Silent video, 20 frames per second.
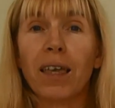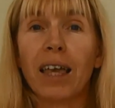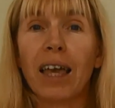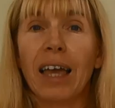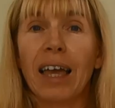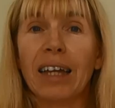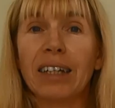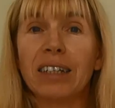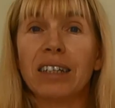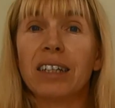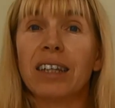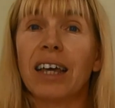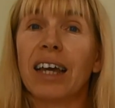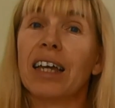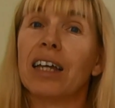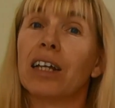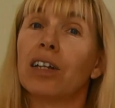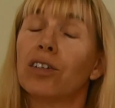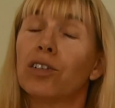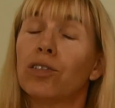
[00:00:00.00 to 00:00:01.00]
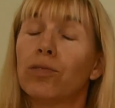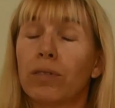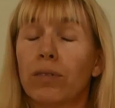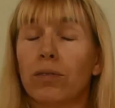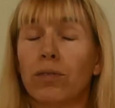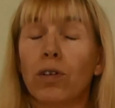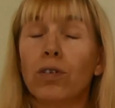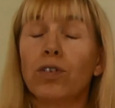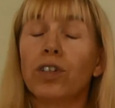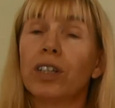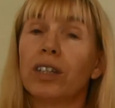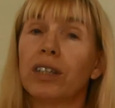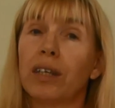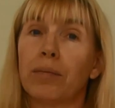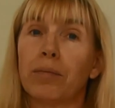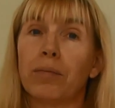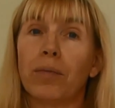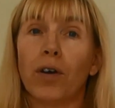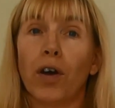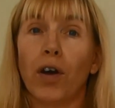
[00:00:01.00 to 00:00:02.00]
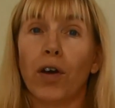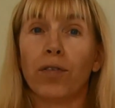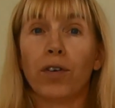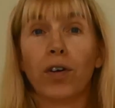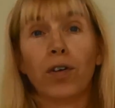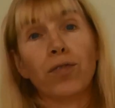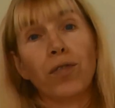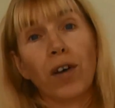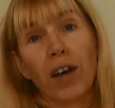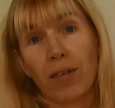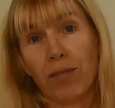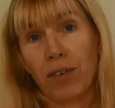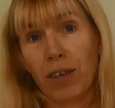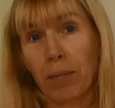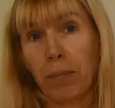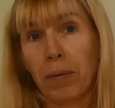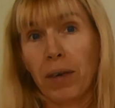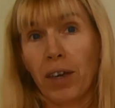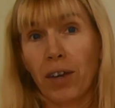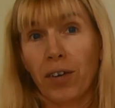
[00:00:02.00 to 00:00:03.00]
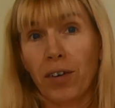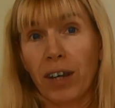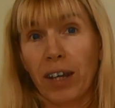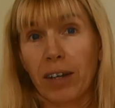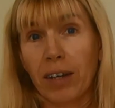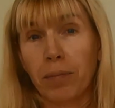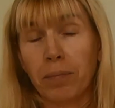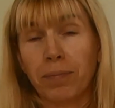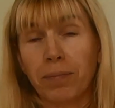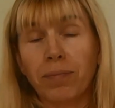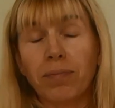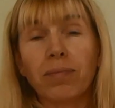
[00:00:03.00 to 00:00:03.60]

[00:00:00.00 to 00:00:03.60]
and they looked at them over a 5-year period,